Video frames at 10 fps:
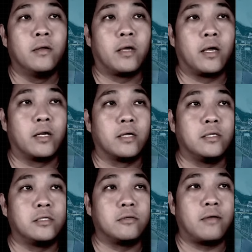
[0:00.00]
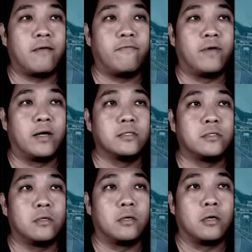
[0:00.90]
and this
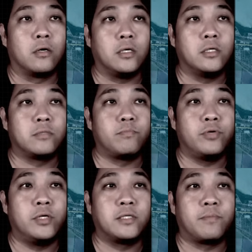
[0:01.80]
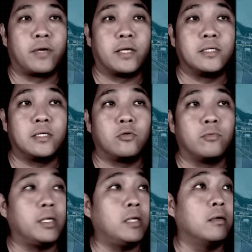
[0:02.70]
advance is pretty surprising to
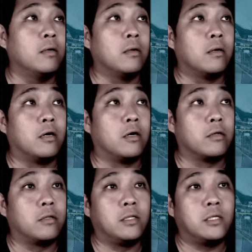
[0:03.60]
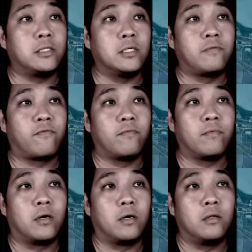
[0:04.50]
me. The distance
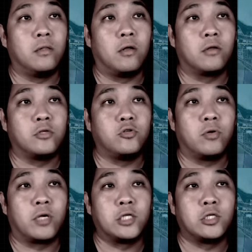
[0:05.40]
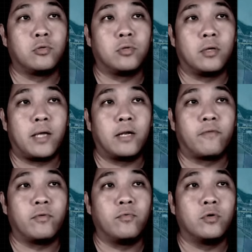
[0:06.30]
along the geolocation to the end
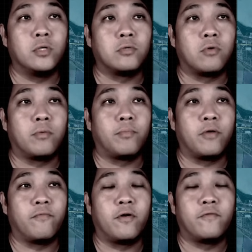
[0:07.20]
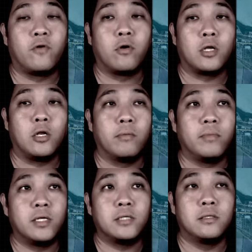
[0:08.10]
of the road is around 0.44
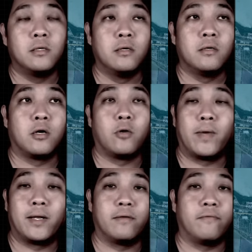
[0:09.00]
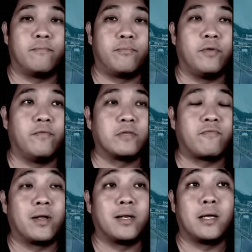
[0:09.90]
kilometers, where the previous
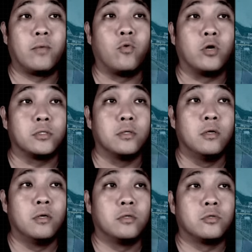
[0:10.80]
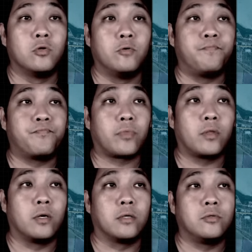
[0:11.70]
front line was. So
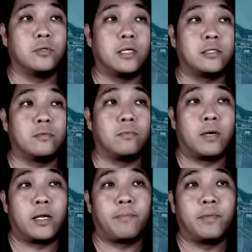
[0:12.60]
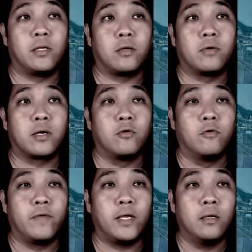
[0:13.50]
that's what happened in Kurakove.